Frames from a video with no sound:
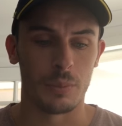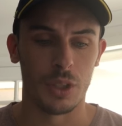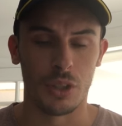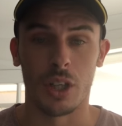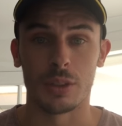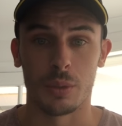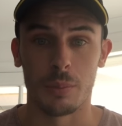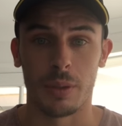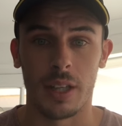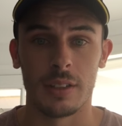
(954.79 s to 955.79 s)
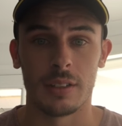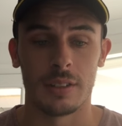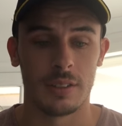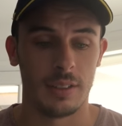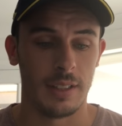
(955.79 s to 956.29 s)
you guys want to play.
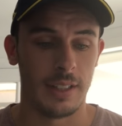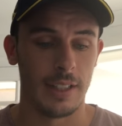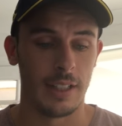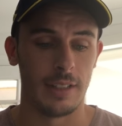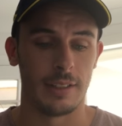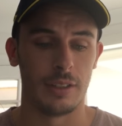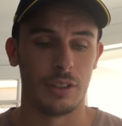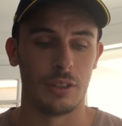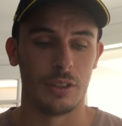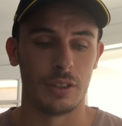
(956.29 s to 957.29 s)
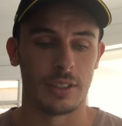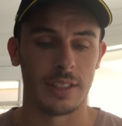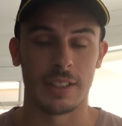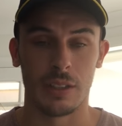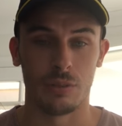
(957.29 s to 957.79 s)
Uh, you're a
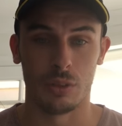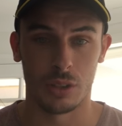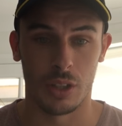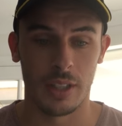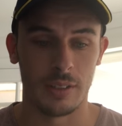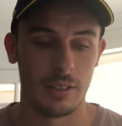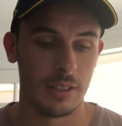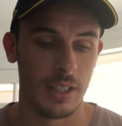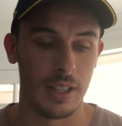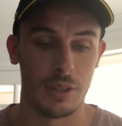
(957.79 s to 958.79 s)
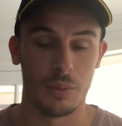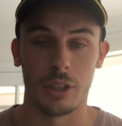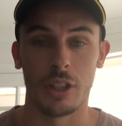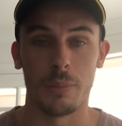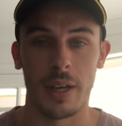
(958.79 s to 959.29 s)
successful side and you want
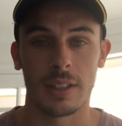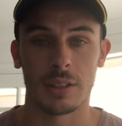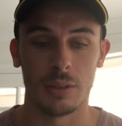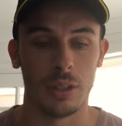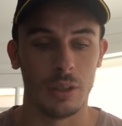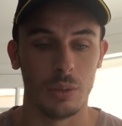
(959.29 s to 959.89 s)
to go back to